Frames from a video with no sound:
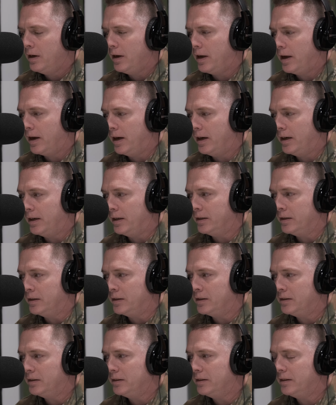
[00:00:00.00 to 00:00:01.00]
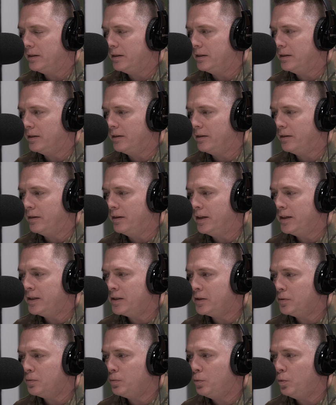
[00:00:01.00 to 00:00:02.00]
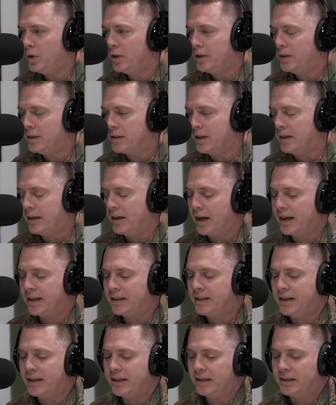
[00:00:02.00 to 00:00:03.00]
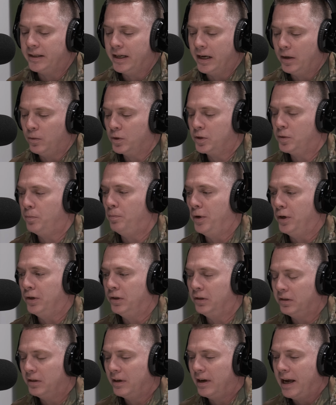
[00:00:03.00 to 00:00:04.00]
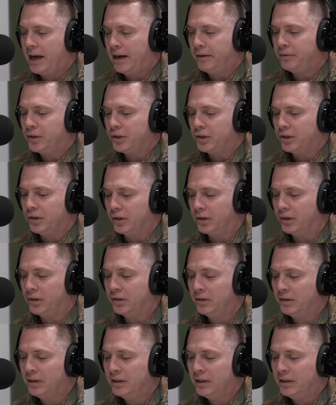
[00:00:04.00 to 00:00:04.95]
And this was an idea that was built after